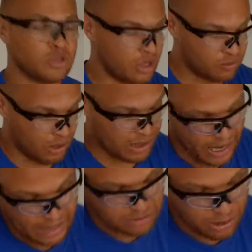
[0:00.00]
So this
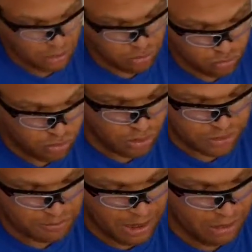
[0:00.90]
one has about 2
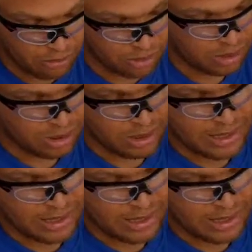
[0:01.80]
horsepower.